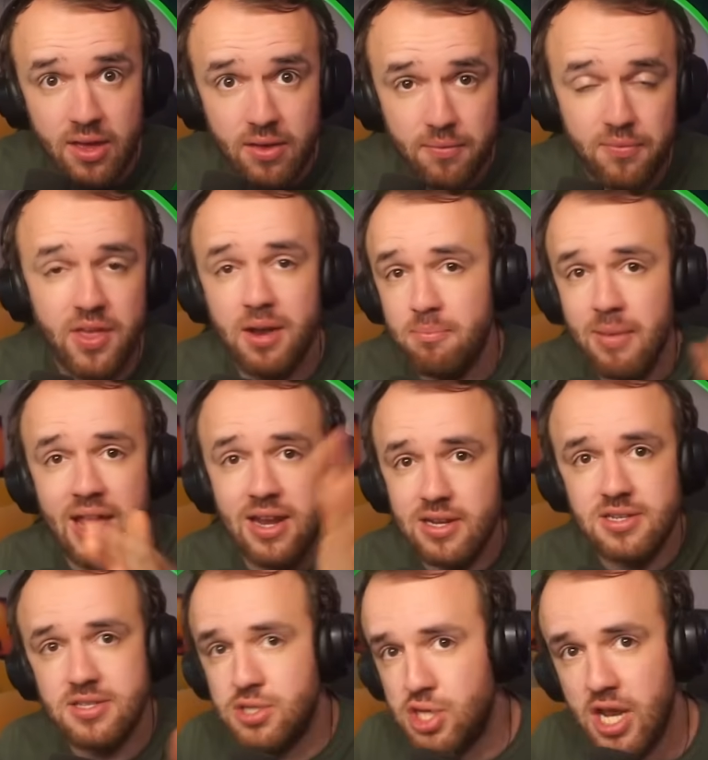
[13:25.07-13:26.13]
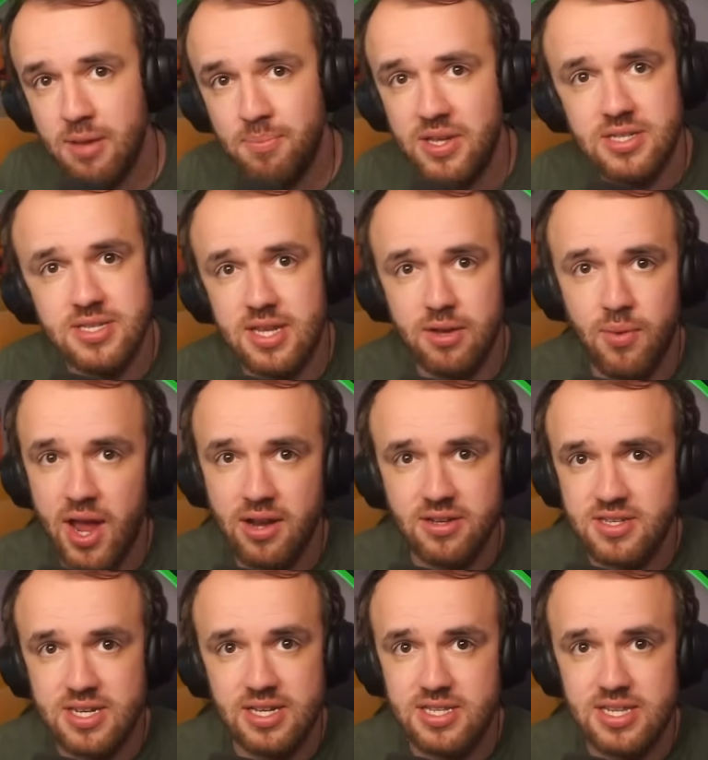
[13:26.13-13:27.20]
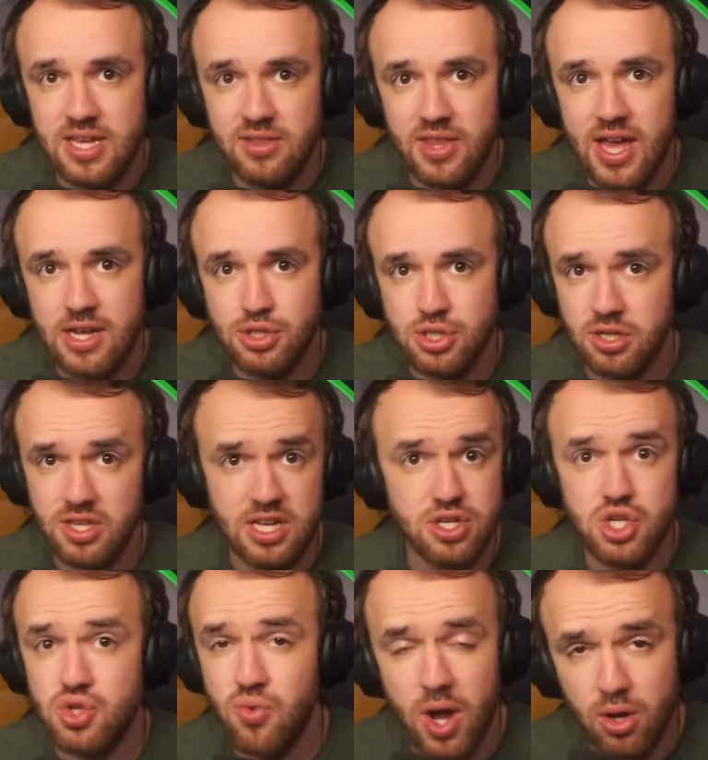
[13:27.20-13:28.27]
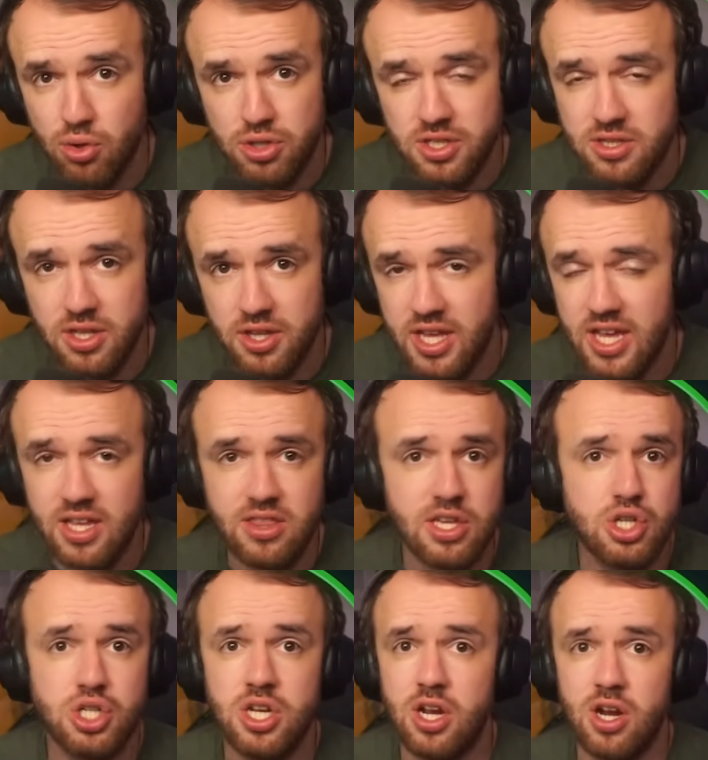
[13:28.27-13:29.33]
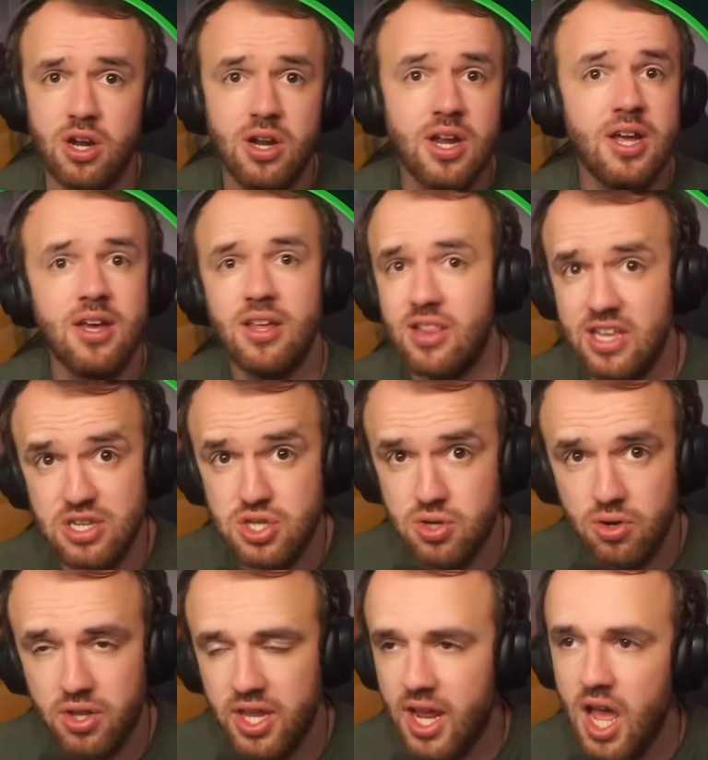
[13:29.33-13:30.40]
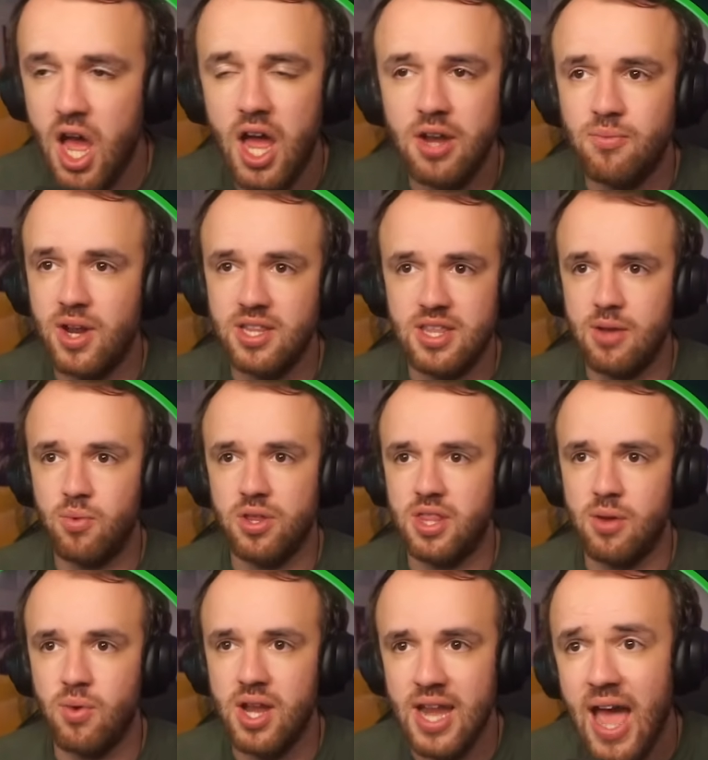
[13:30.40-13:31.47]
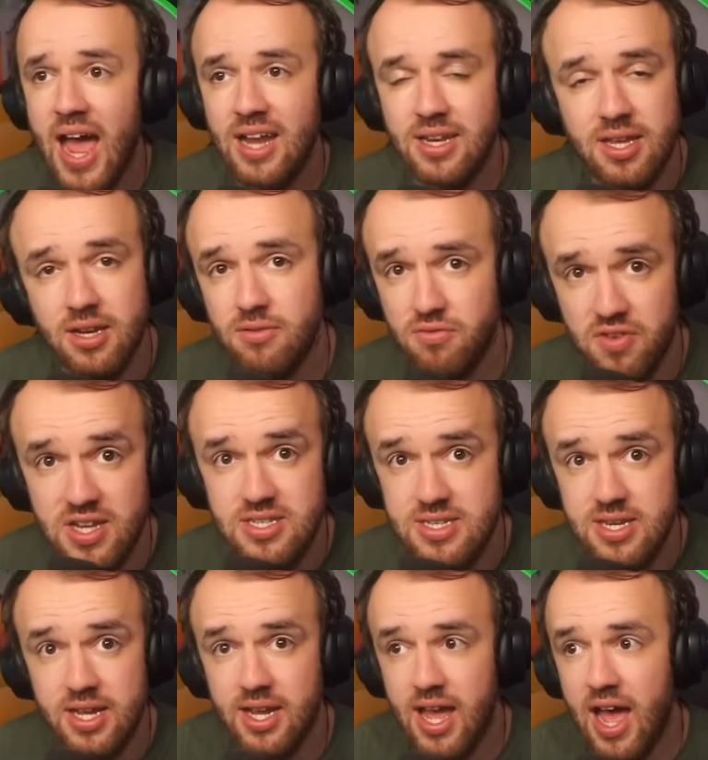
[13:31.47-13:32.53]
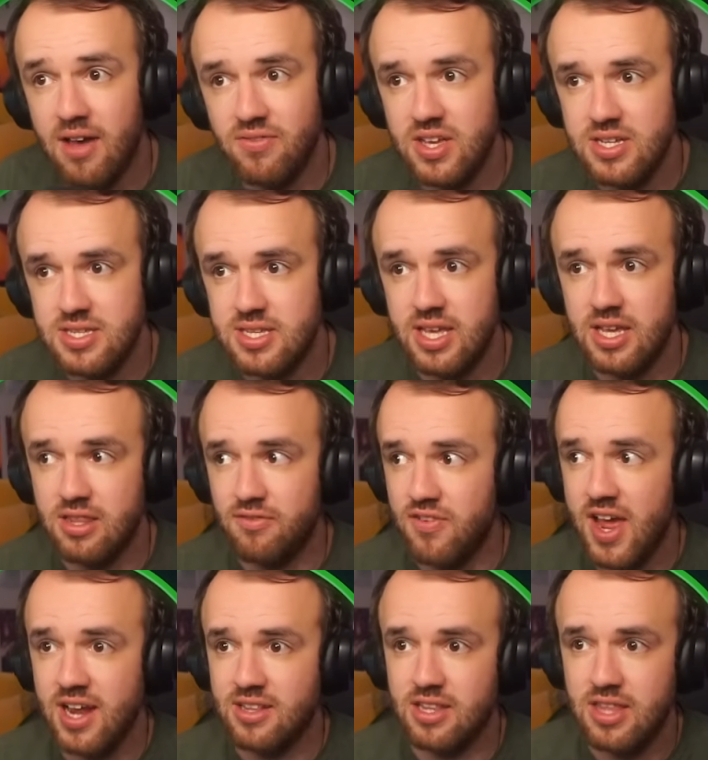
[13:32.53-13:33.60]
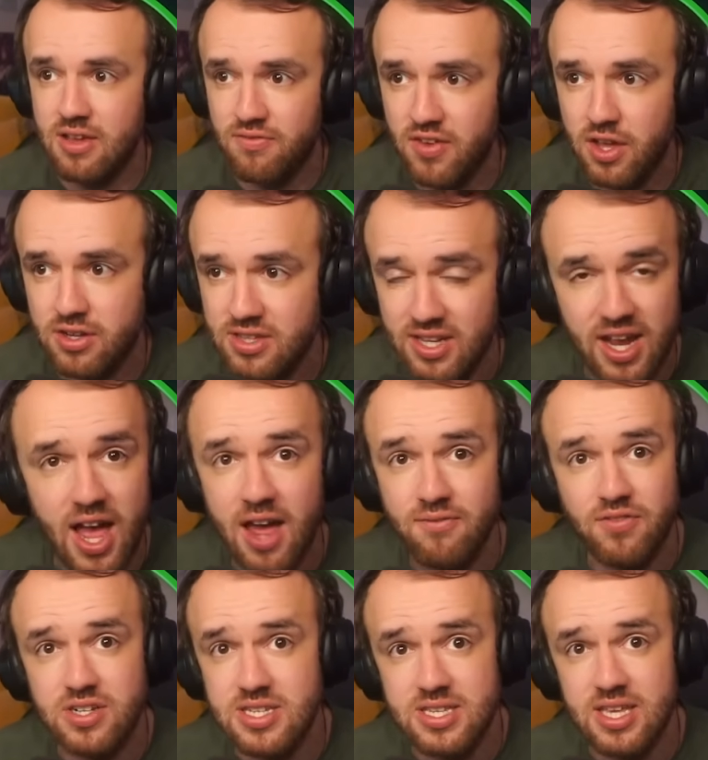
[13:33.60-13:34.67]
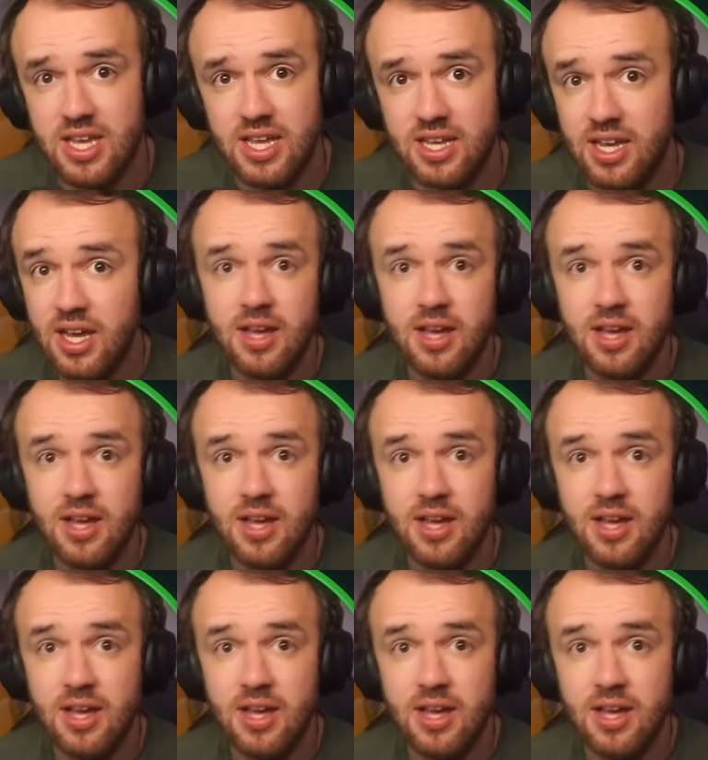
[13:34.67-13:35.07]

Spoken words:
that made it to the Champions League round of 16 last year. They struggled in the league this year, at least early on, right? They were not convincing, obviously, in the fact that they fell to the Conference League.